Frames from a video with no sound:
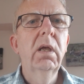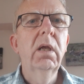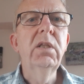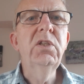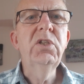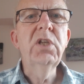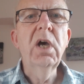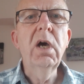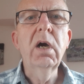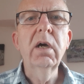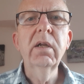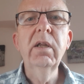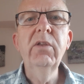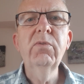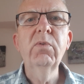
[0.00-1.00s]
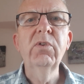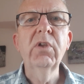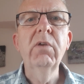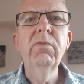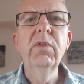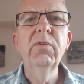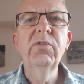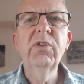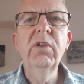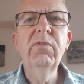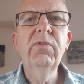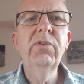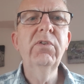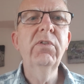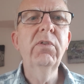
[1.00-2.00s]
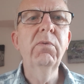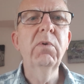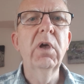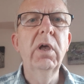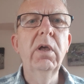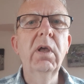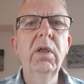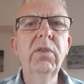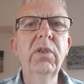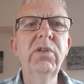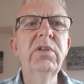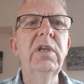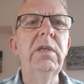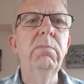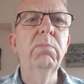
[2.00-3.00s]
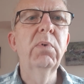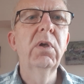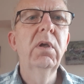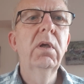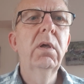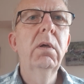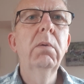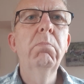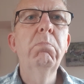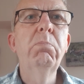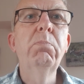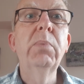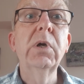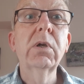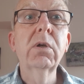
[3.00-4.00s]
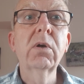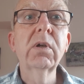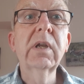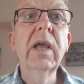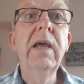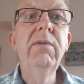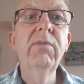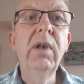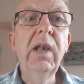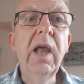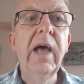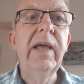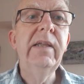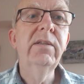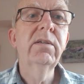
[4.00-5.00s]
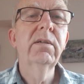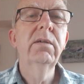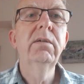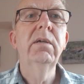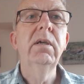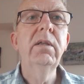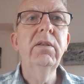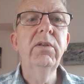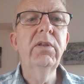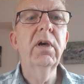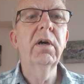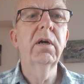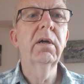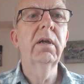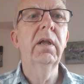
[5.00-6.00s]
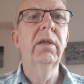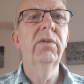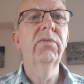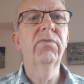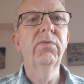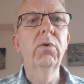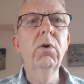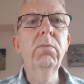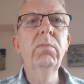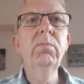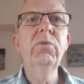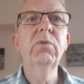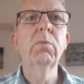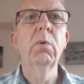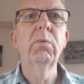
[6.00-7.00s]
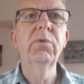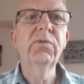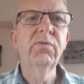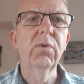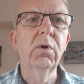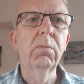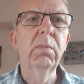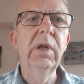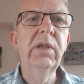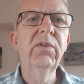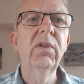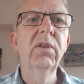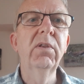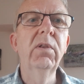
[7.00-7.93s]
And darkness was over the surface of the deep. But God gave light in the darkness, form to what was formless,